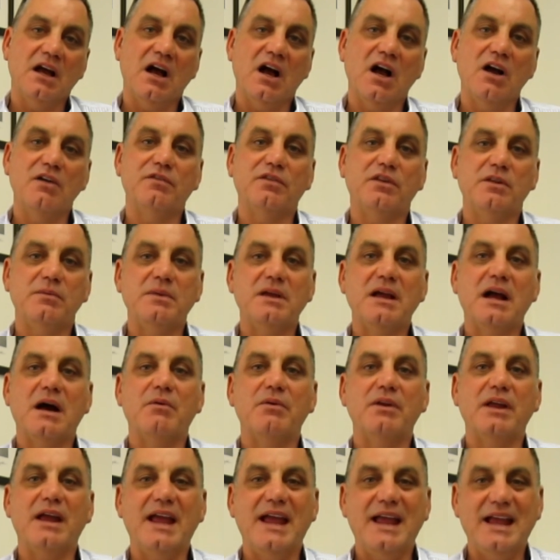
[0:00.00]
hopefully be
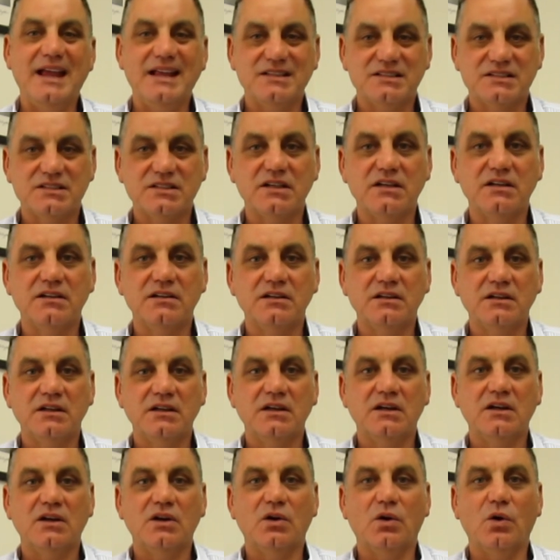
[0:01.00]
able to answer
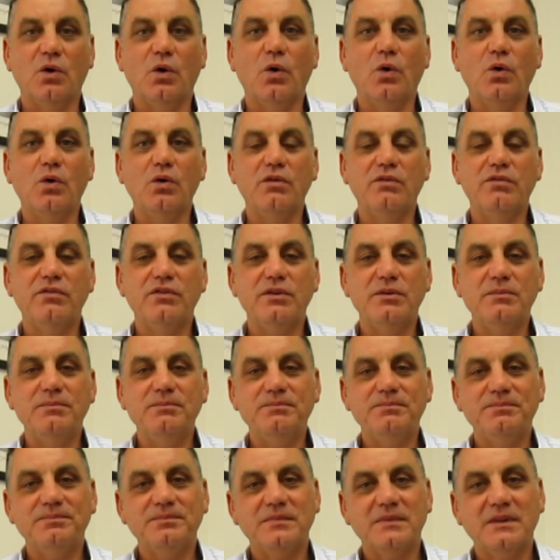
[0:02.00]
all of
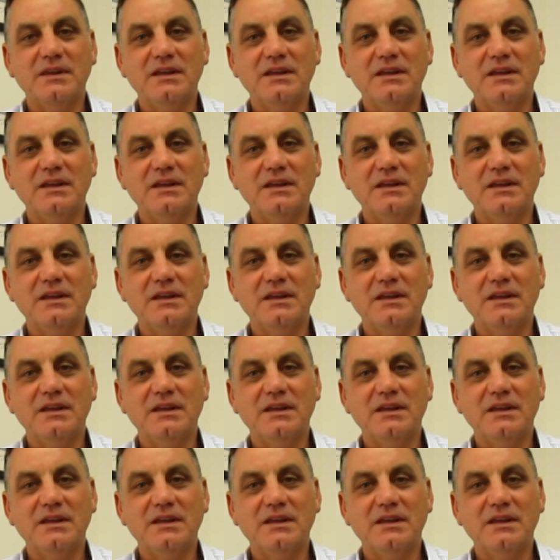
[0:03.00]
them